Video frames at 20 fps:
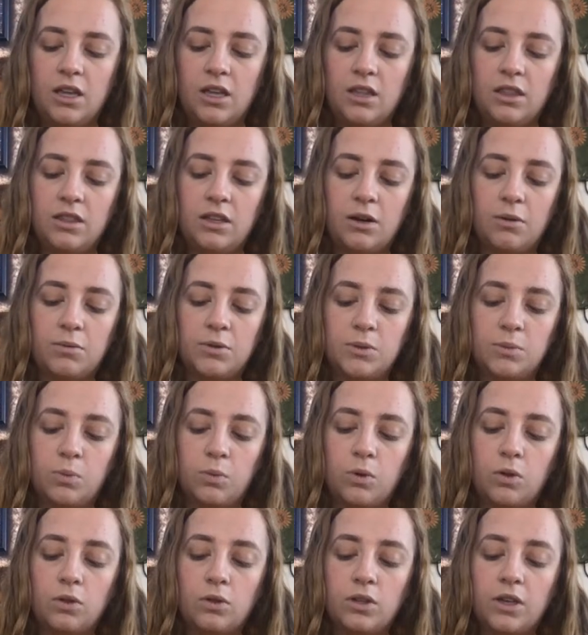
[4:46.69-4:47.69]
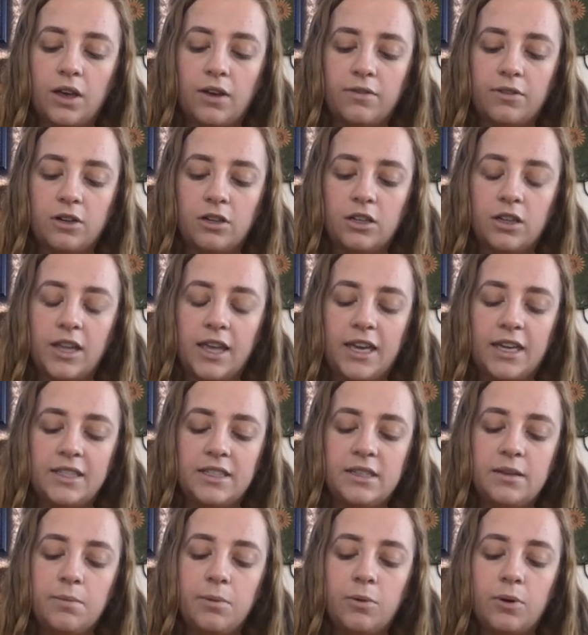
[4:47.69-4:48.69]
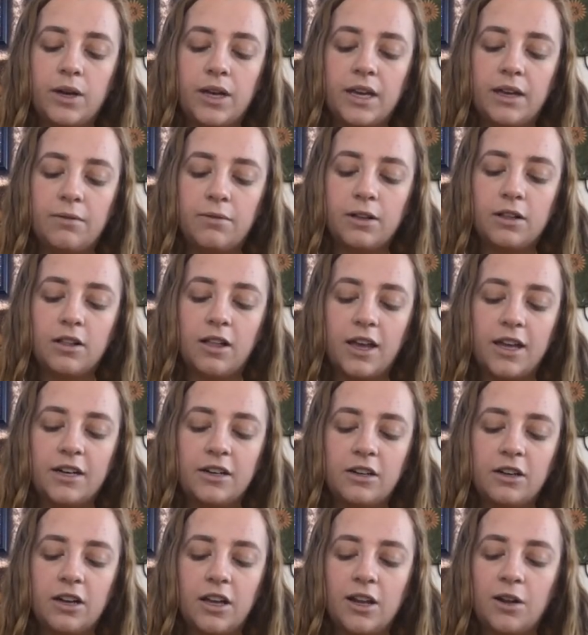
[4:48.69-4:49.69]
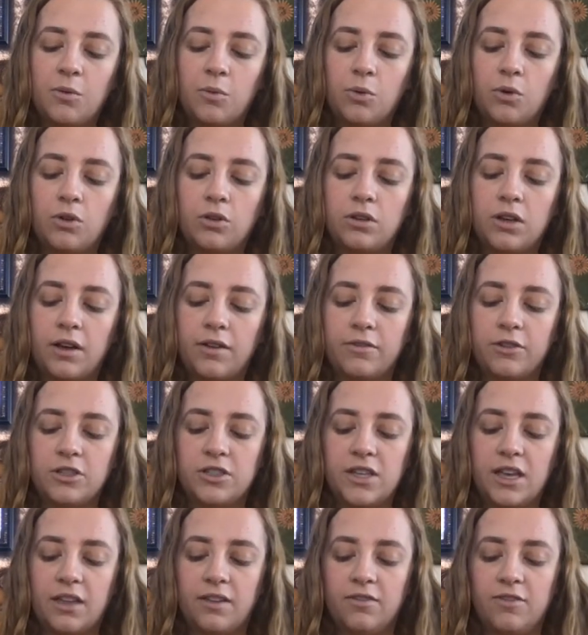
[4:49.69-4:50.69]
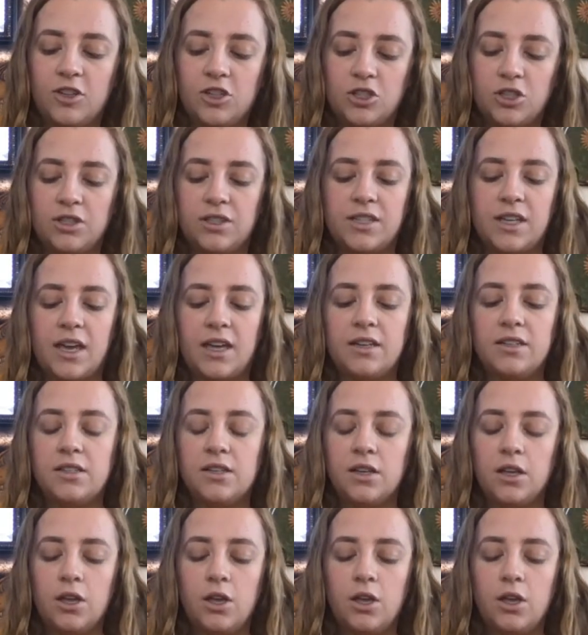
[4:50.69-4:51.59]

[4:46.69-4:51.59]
There was wool-covered lazy-boy recliner and a wool-covered television set,